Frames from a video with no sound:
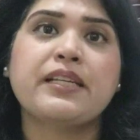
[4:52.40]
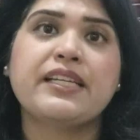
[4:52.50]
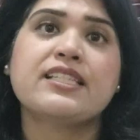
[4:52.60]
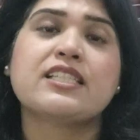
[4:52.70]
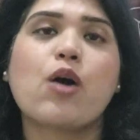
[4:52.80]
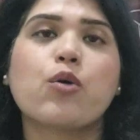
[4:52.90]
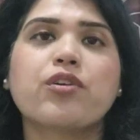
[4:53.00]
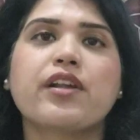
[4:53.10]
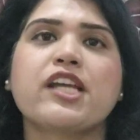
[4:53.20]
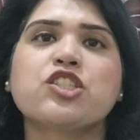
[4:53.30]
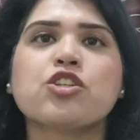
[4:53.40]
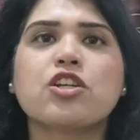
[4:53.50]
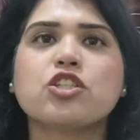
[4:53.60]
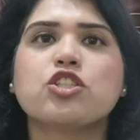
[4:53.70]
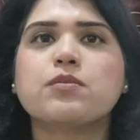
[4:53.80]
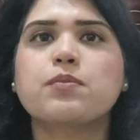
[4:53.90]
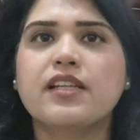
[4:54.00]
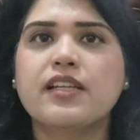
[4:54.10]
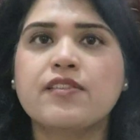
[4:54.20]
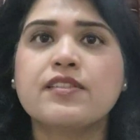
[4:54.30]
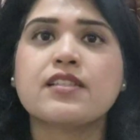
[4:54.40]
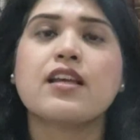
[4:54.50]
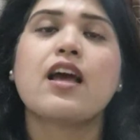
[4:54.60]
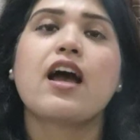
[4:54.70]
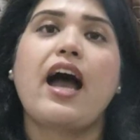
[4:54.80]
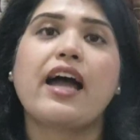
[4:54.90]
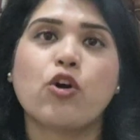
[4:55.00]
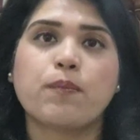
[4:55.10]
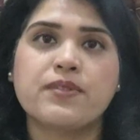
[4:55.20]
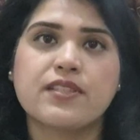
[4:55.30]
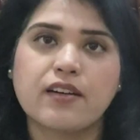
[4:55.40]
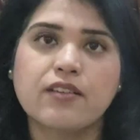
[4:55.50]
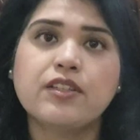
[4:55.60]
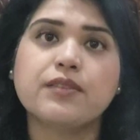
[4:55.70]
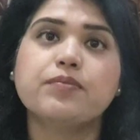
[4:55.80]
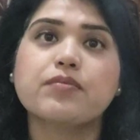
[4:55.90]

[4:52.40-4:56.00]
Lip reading: priest outraged the religious beliefs and observed